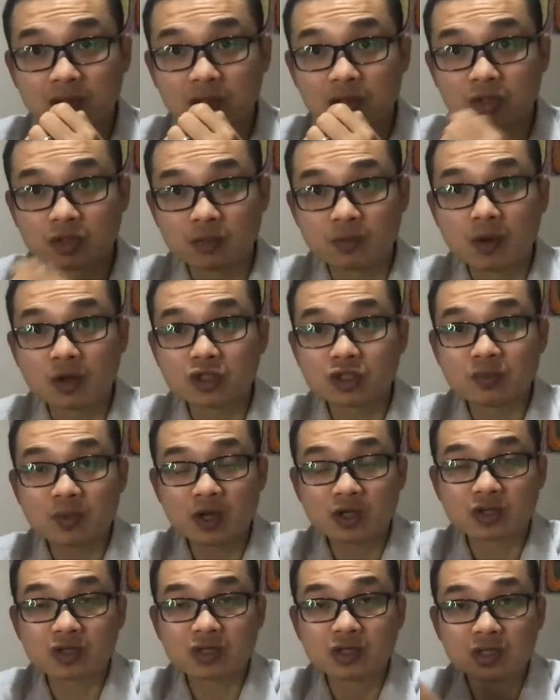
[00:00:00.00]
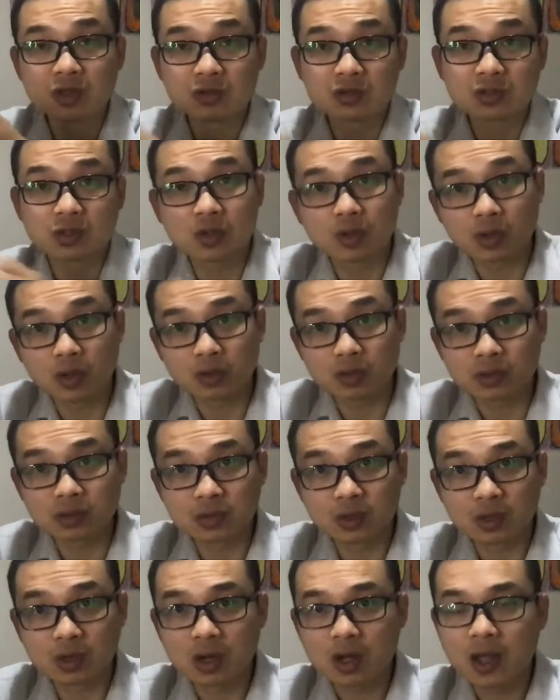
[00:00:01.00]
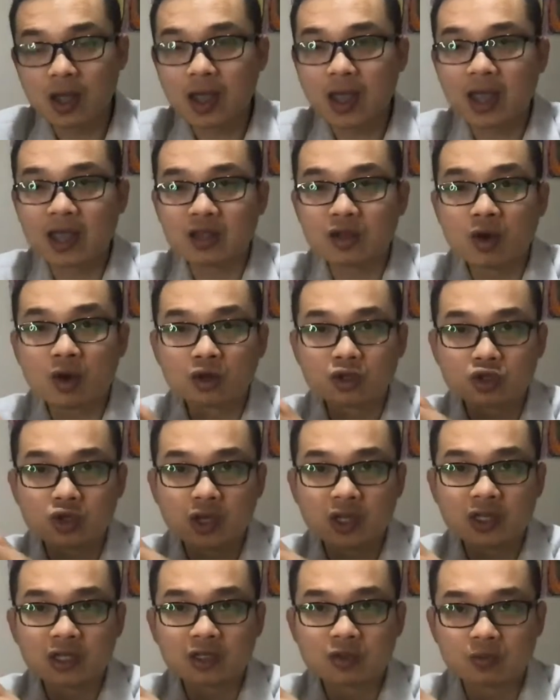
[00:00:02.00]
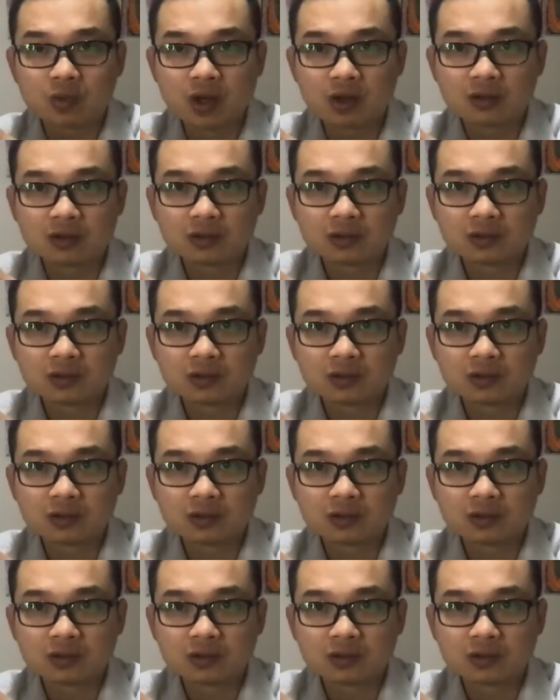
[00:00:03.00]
So moxibustion used in those stuff. And Yongquan as well.